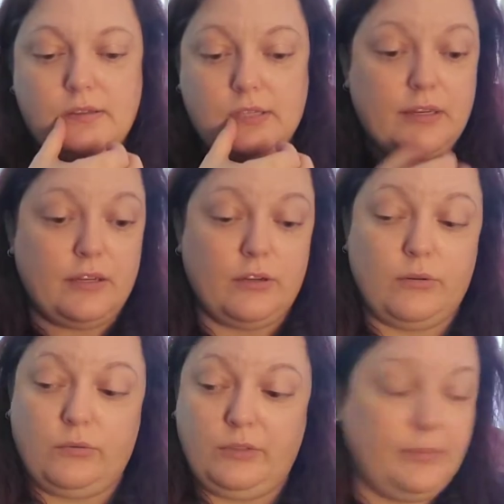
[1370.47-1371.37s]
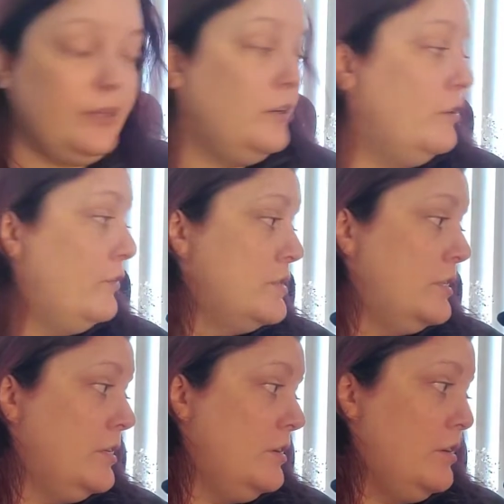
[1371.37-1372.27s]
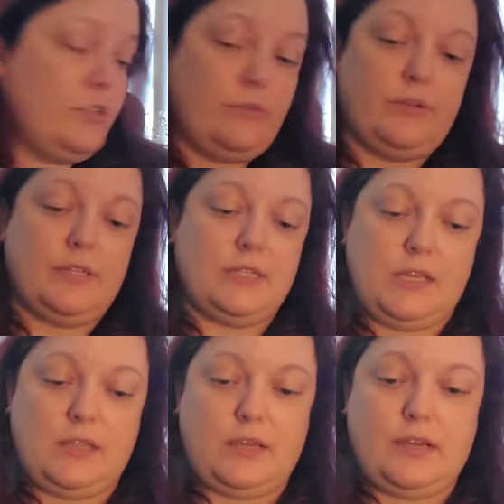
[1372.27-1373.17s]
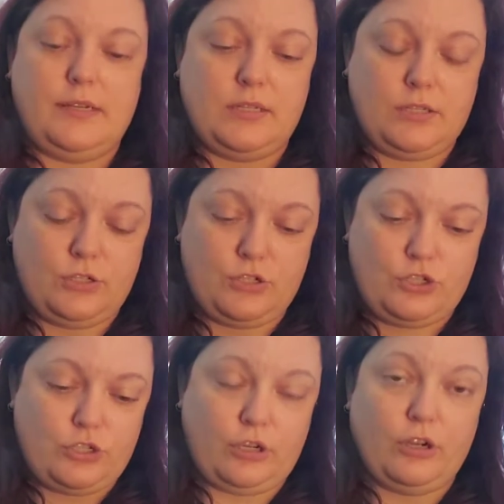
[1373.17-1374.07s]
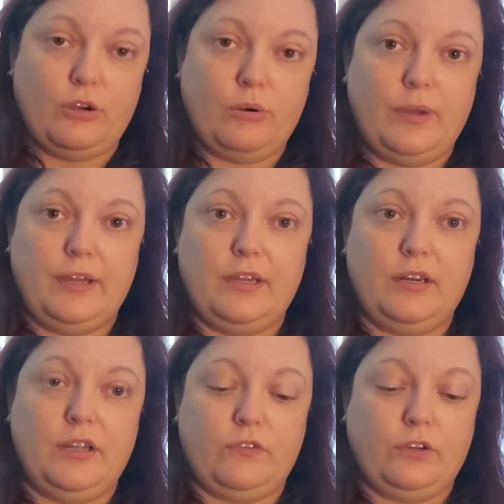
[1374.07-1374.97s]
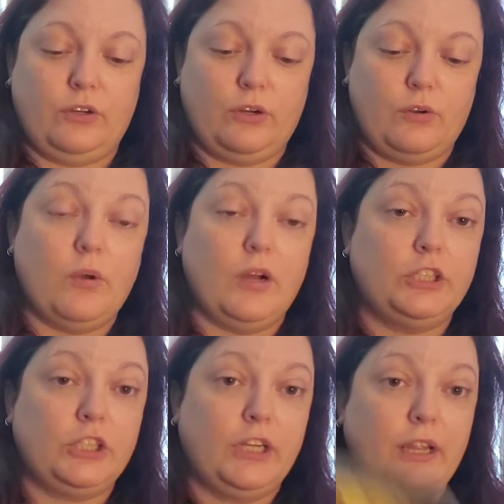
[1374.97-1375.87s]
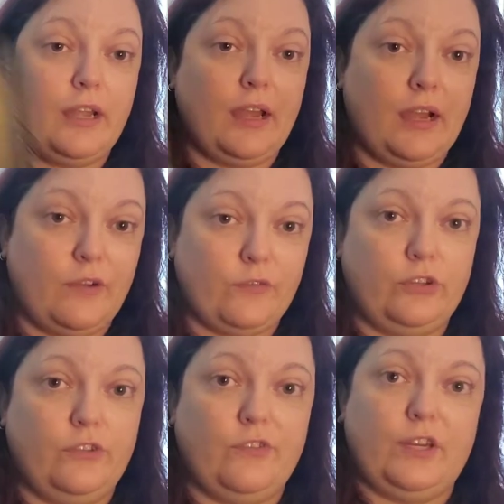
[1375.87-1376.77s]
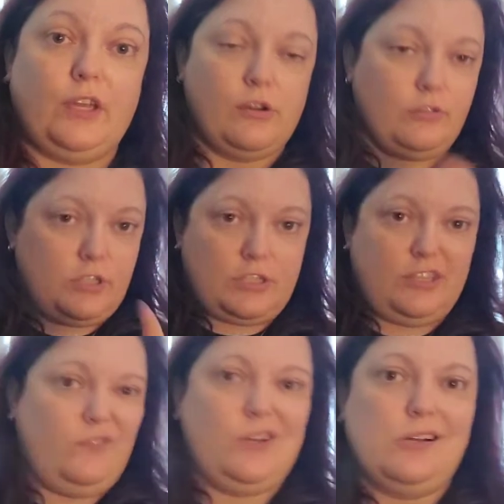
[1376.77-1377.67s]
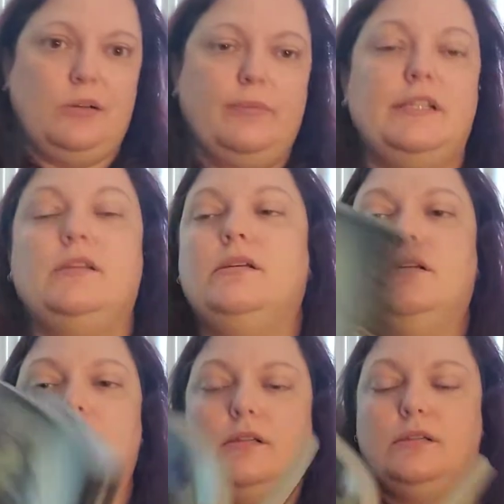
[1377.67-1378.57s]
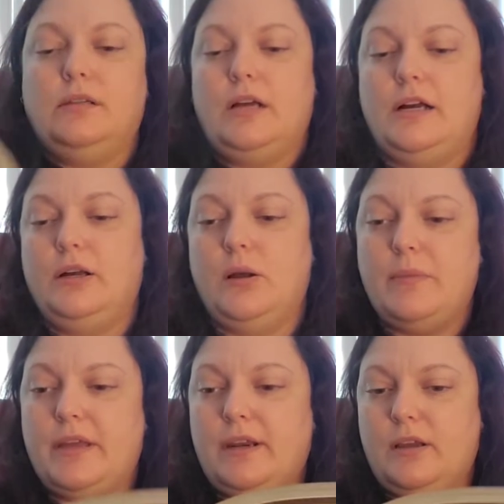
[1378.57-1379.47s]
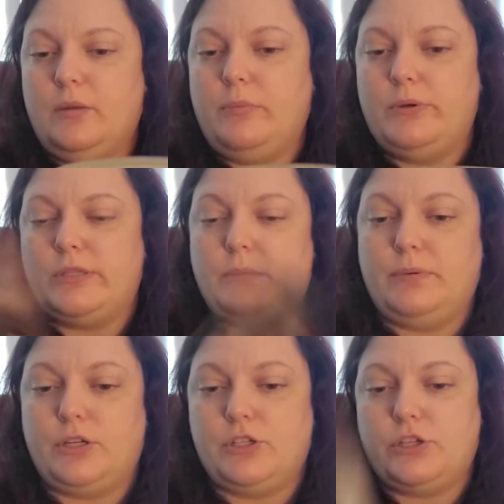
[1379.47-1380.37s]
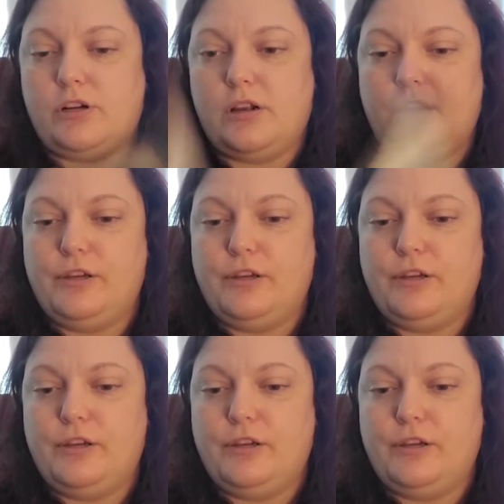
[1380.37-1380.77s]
So, let me know if there's any cards you want to see that I didn't show. And if you're watching after the video, just leave a comment. And I'll post a picture.